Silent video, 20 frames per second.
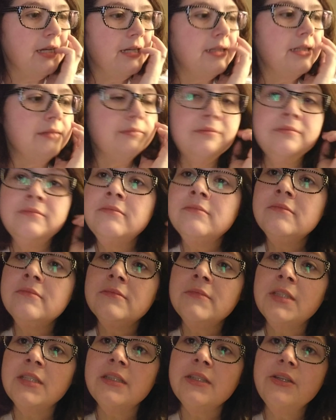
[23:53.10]
um,
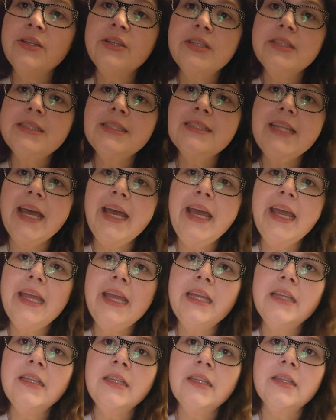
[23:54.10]
you could
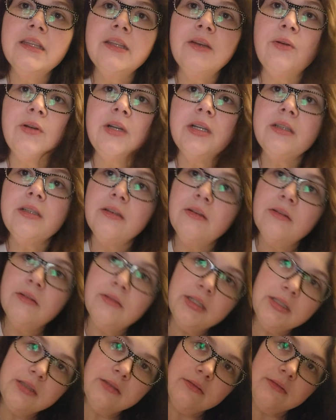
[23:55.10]
stay, or,
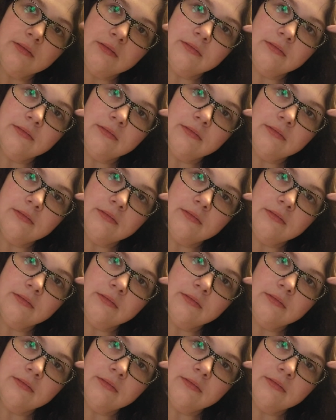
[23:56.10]
or,